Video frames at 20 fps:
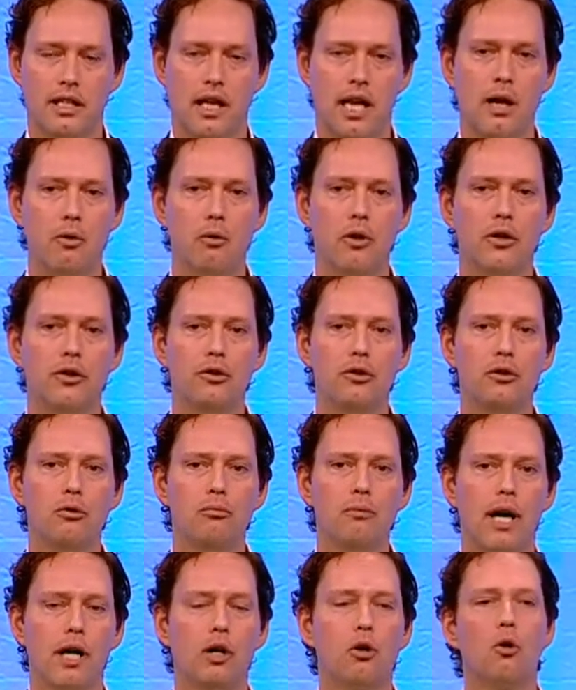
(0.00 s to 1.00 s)
I want to do
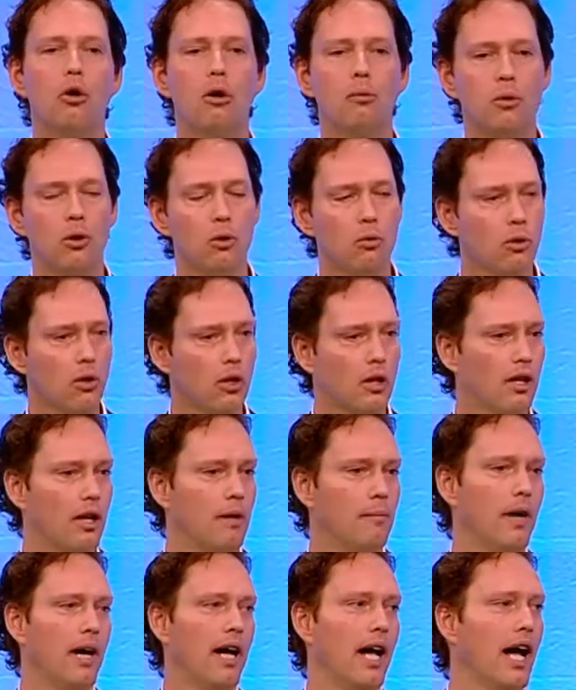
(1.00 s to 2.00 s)
my corporate work
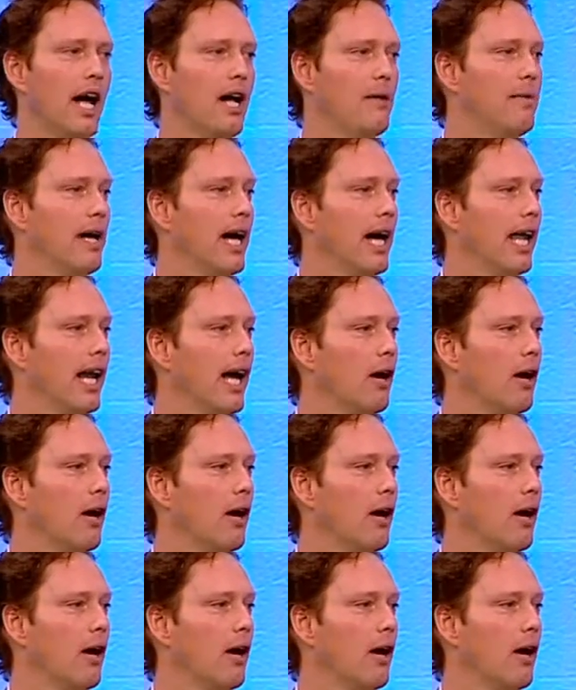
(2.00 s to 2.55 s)
on my iPad.